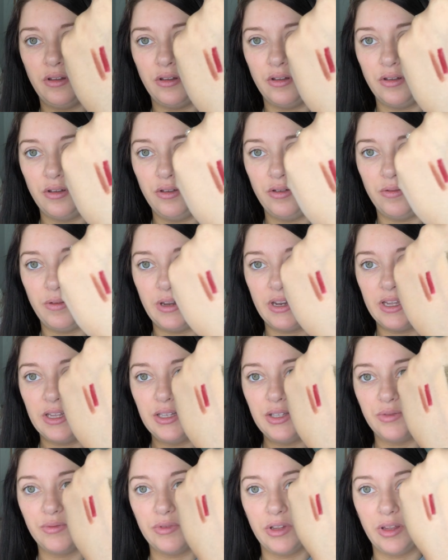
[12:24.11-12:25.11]
Ooh, it
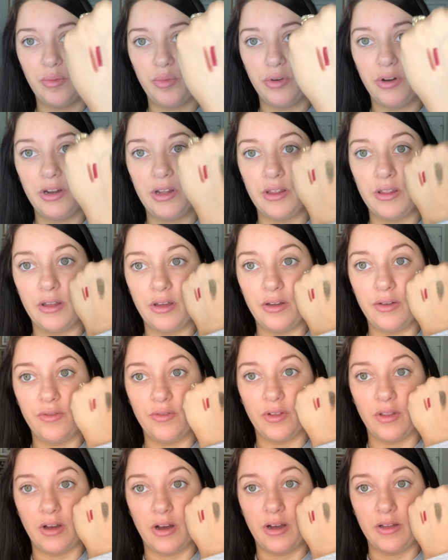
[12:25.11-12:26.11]
is really pretty though for
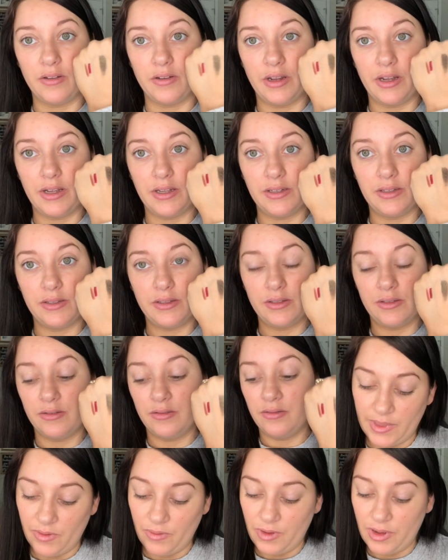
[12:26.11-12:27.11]
the holidays.
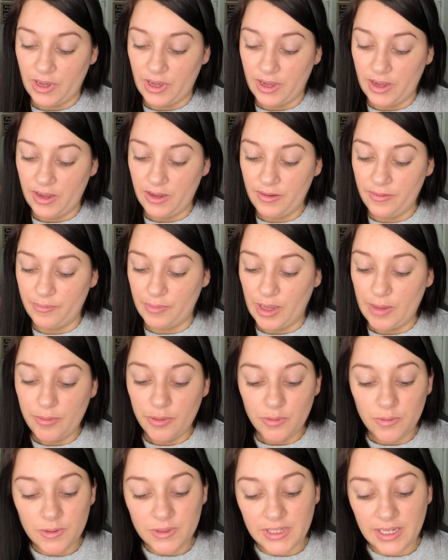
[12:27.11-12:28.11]
Okay, maybe
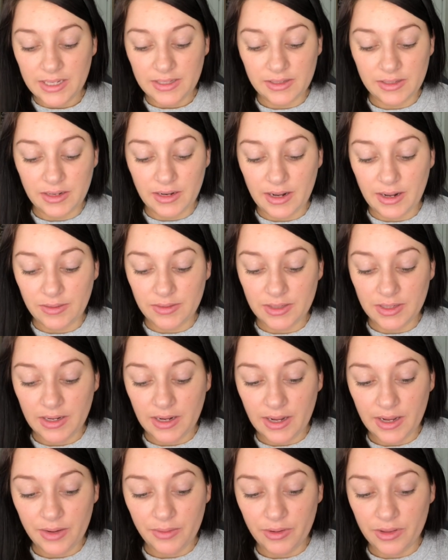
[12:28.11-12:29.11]
we'll test it out
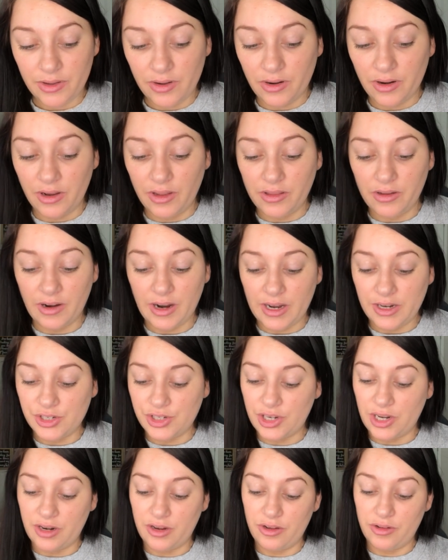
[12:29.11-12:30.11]
today with our other
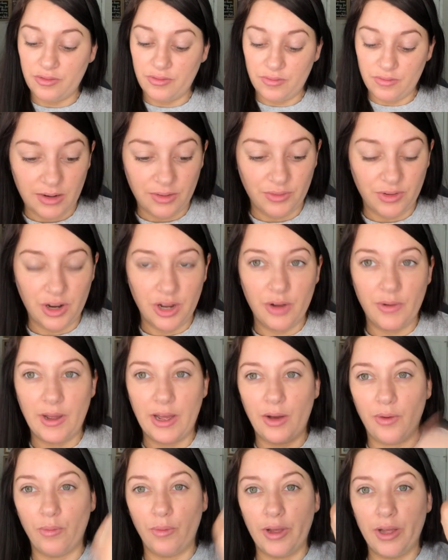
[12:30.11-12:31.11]
eyeshadow. Don't know
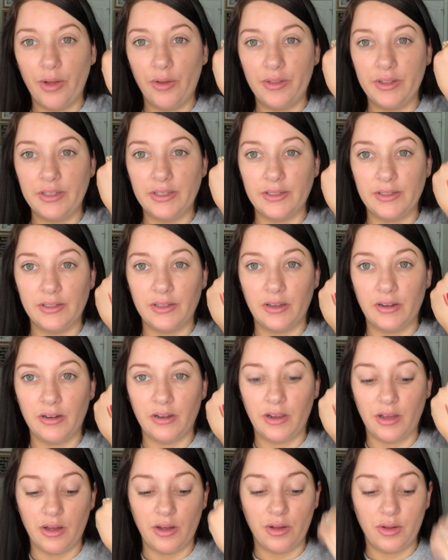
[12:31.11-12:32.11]
how well this is gonna
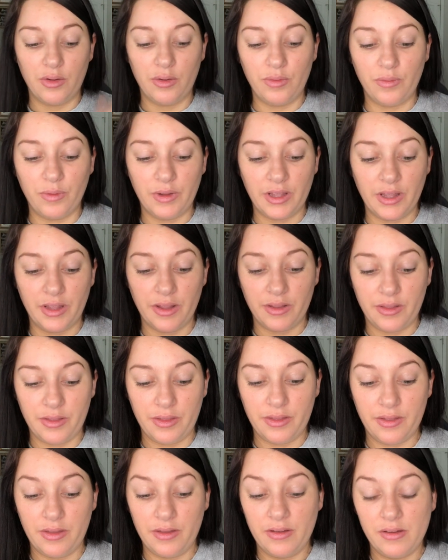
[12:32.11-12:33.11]
go with
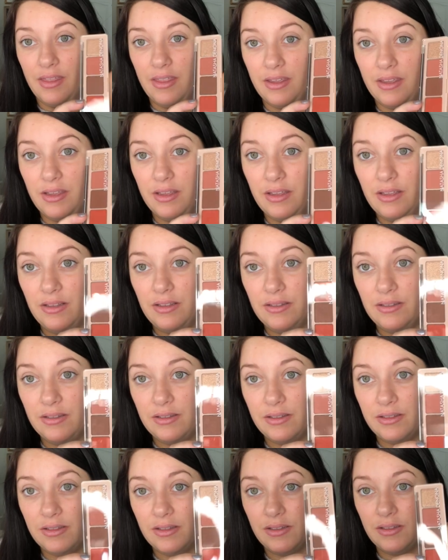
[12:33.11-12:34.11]

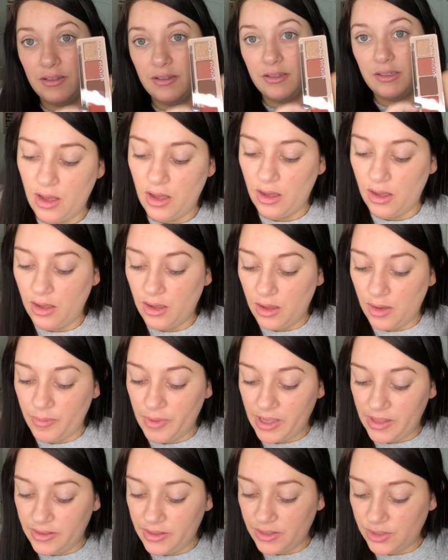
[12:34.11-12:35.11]
this. Um,
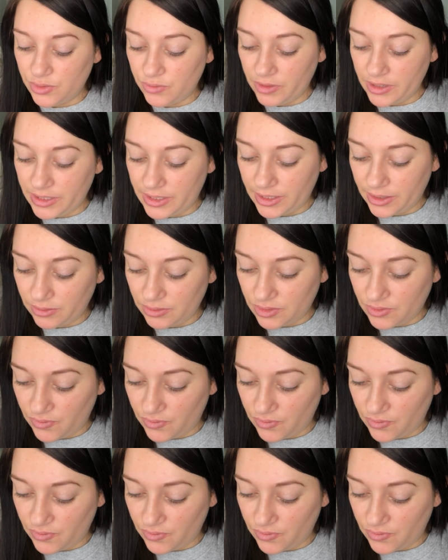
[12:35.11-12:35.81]
and this retails